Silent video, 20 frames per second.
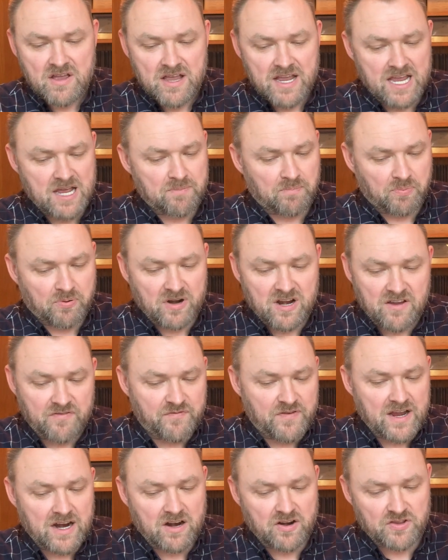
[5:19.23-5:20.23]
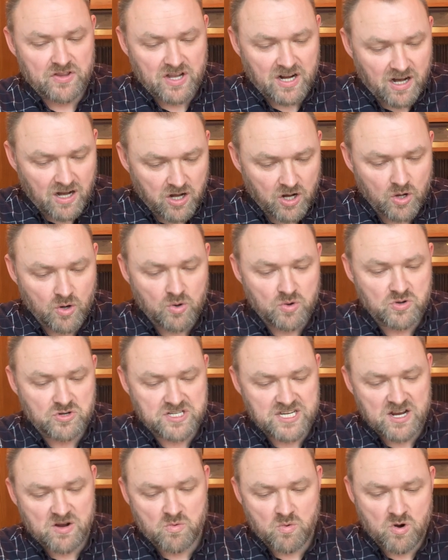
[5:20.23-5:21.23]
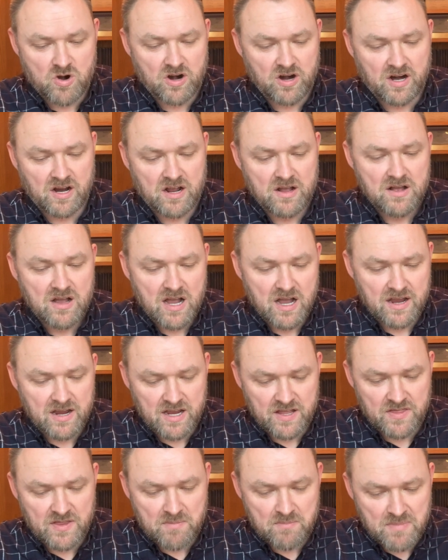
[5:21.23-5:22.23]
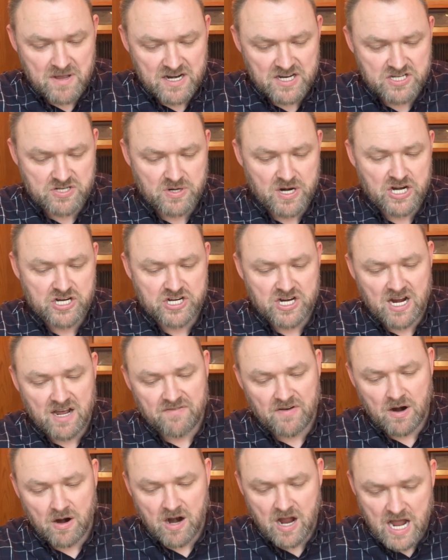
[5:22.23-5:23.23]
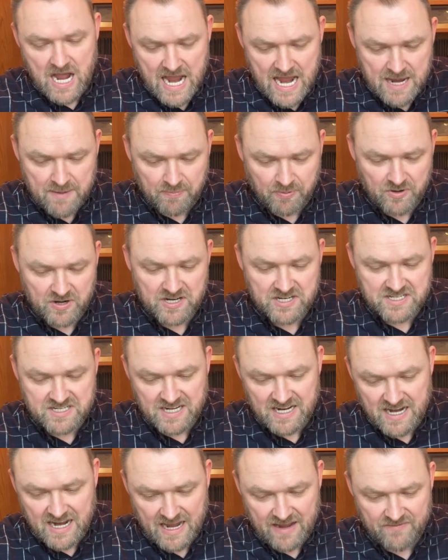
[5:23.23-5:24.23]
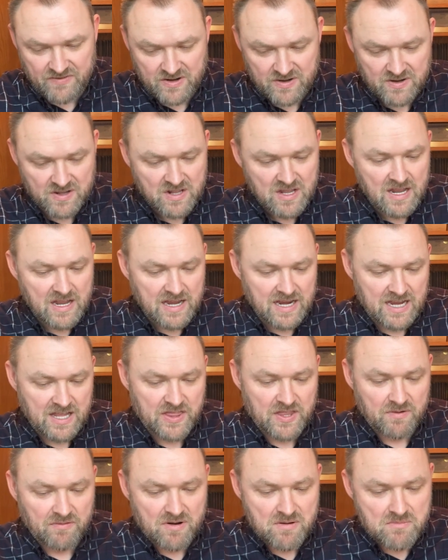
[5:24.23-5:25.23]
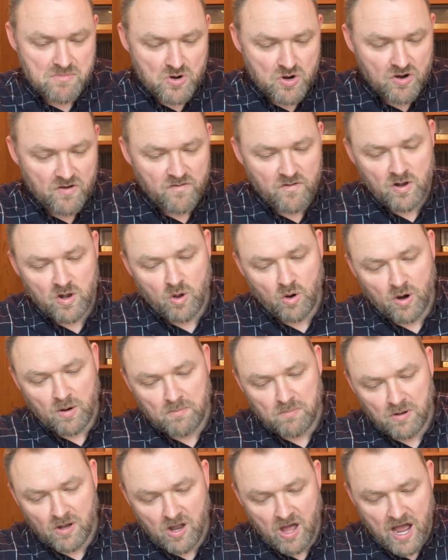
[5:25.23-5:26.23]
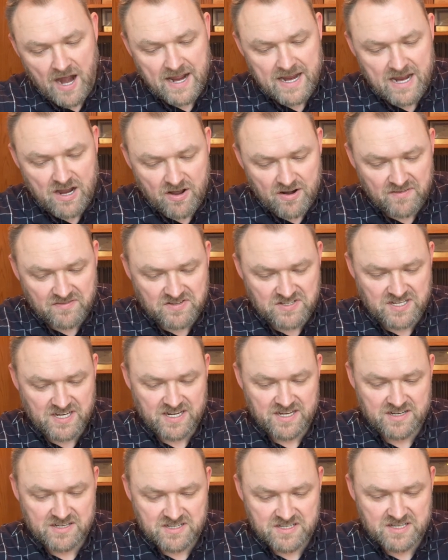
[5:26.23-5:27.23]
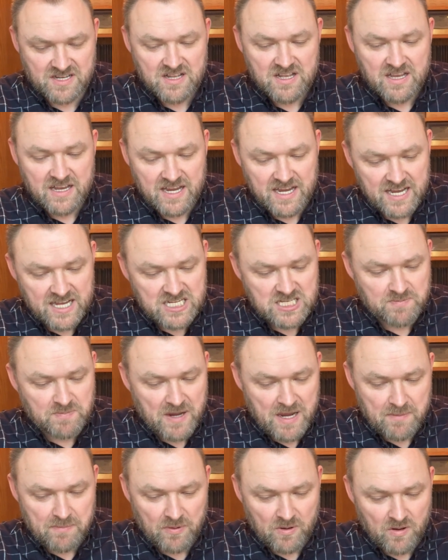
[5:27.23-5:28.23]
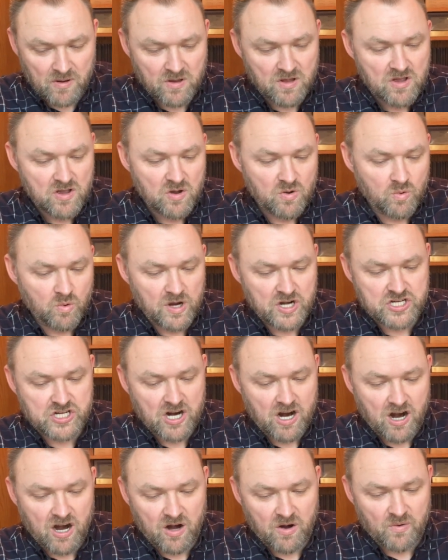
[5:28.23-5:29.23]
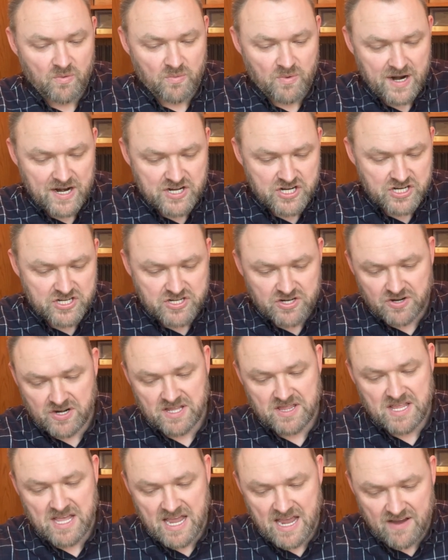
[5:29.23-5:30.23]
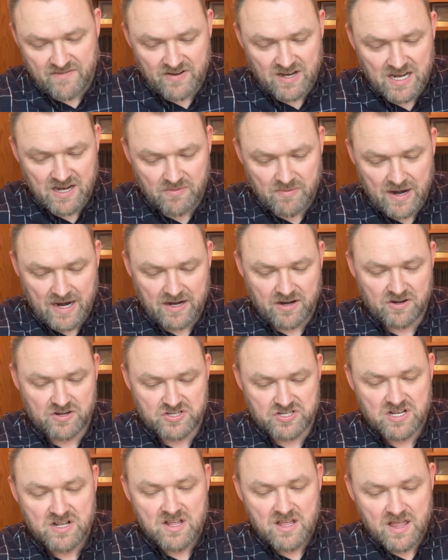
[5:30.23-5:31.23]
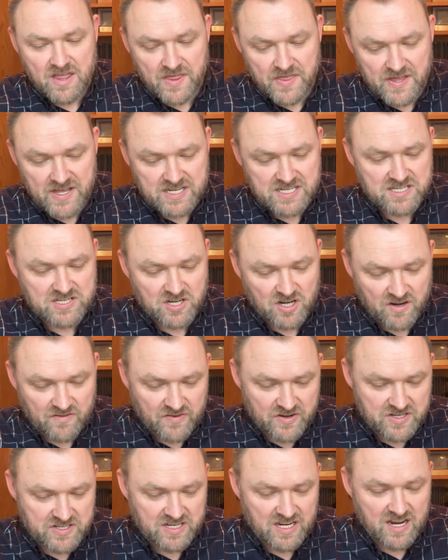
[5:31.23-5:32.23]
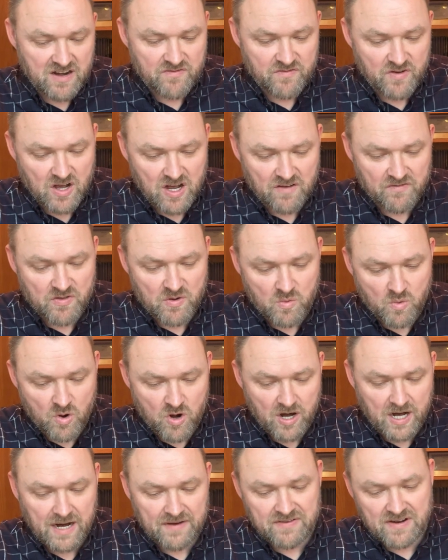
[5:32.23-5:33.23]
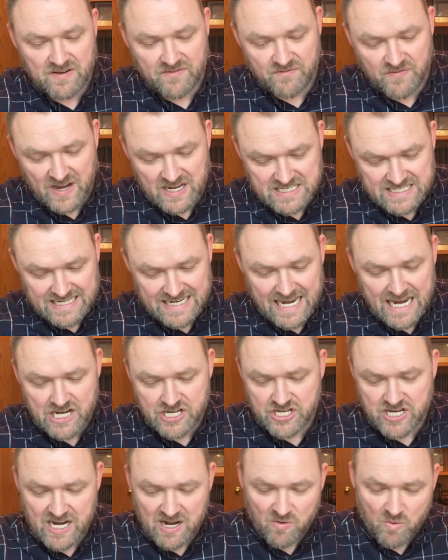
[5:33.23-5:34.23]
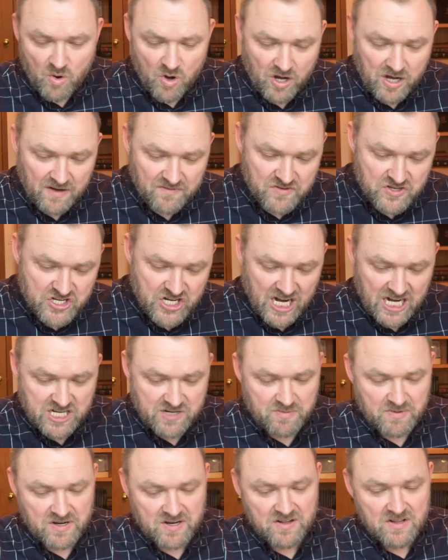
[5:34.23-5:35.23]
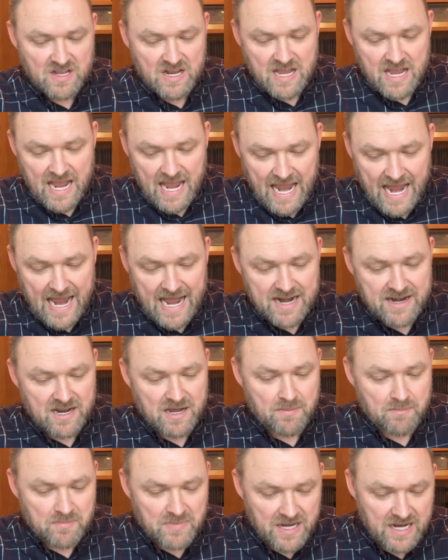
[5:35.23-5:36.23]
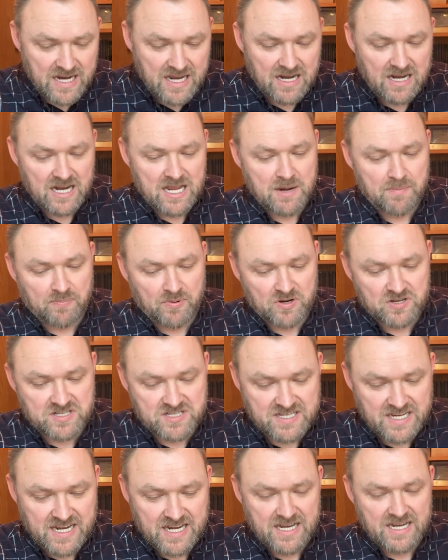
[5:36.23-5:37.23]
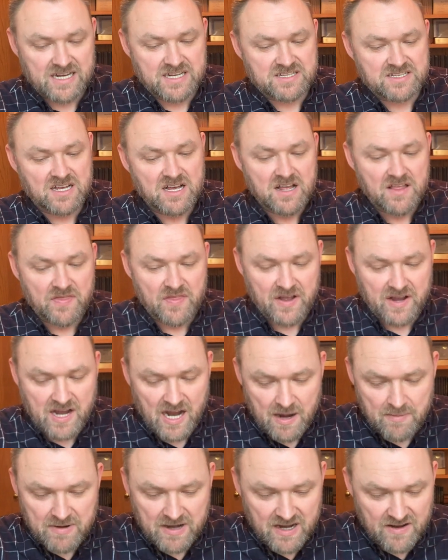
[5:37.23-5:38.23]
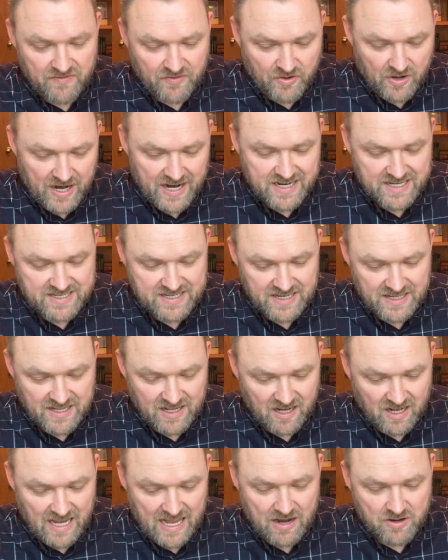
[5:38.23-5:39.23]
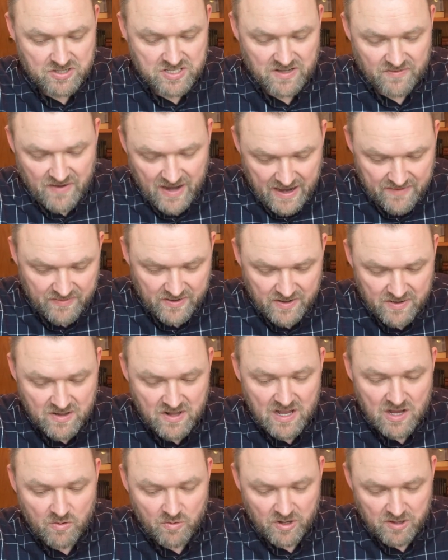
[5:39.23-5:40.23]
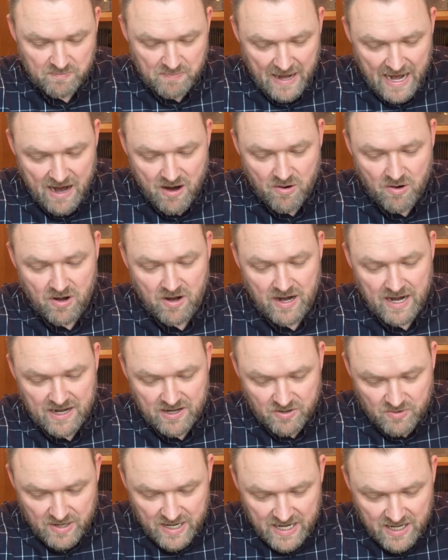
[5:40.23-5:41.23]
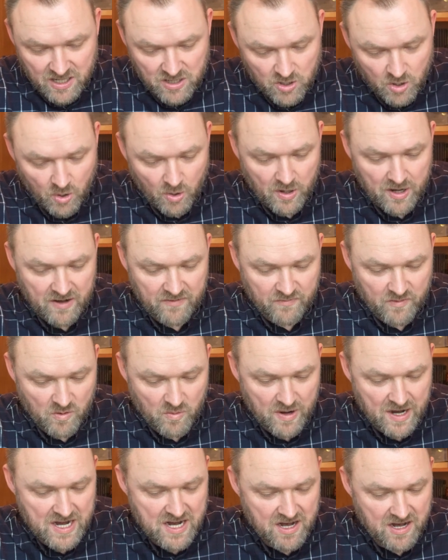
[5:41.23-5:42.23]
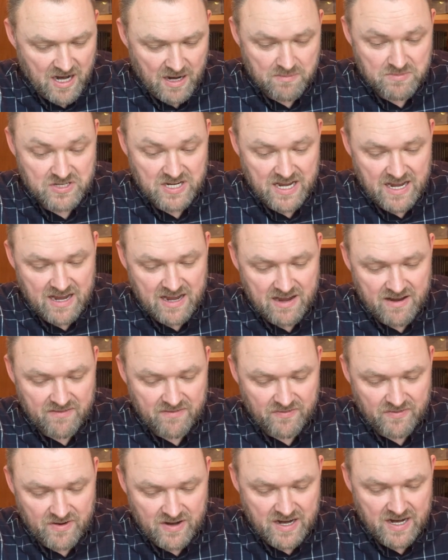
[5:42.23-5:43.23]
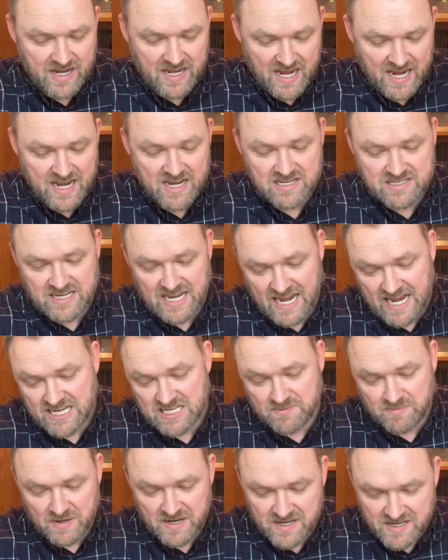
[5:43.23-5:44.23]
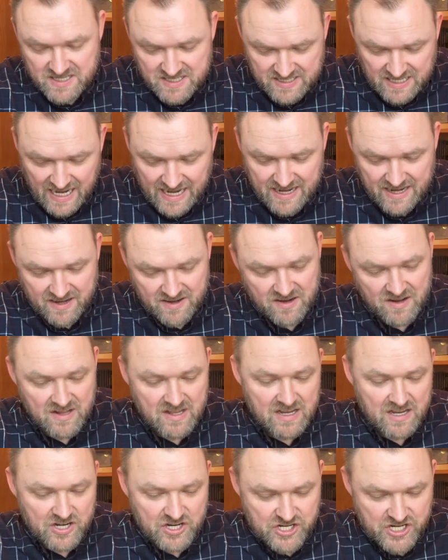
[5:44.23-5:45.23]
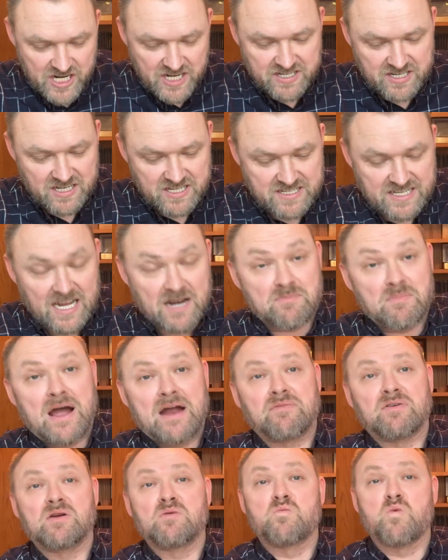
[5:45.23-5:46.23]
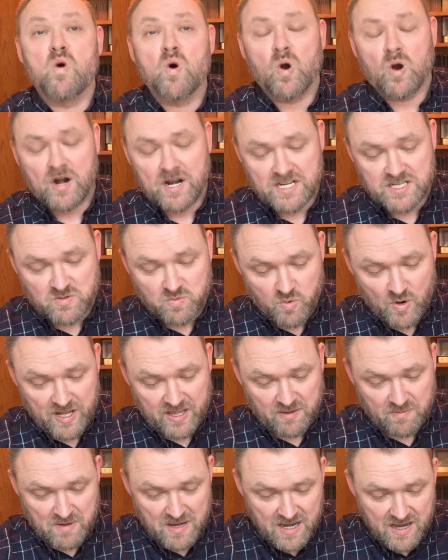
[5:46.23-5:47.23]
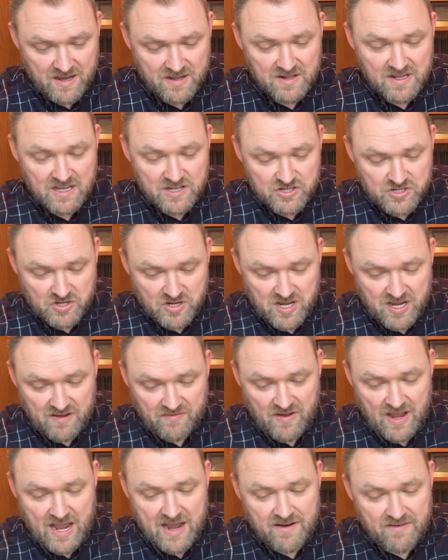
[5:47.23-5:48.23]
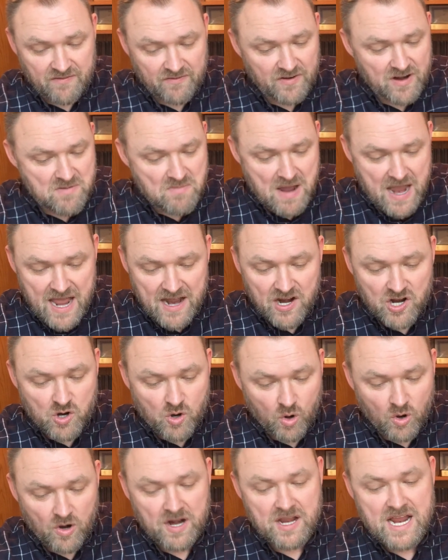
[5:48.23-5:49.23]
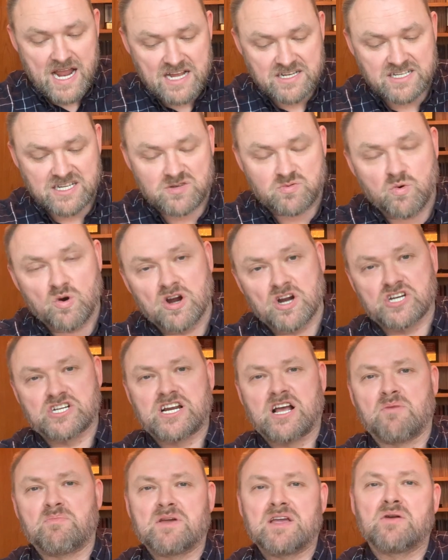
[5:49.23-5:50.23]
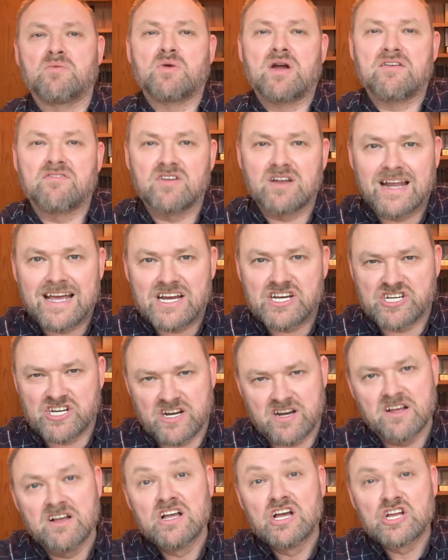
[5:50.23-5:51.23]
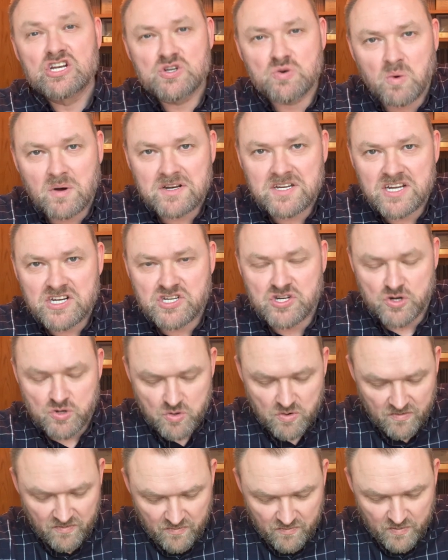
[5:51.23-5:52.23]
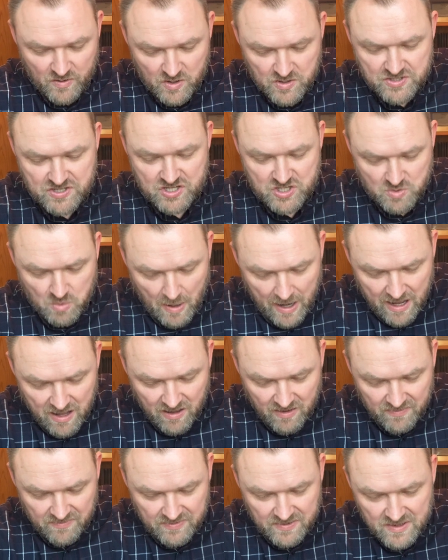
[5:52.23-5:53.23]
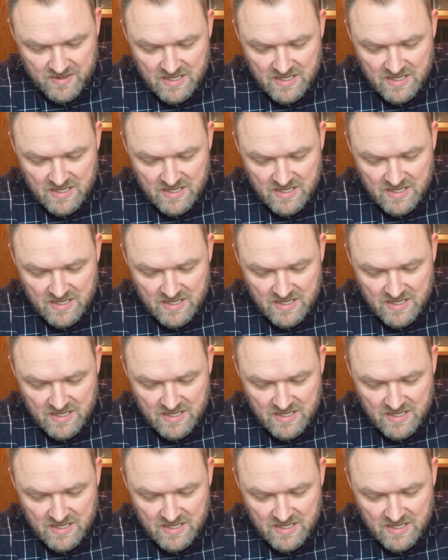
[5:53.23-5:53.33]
It prefigured the closing work in the ministration of our high priest in heaven, in the removal or blotting out of sins his people, which are registered in the heavenly records. This service involved the work of investigation, a work of judgment, and immediately precedes the coming of Christ in the clouds of heaven with power and great glory. For when he comes, every case has been decided. Jesus said, My reward is with me to give every man according as his work shall be. Revelation 22 verse 12.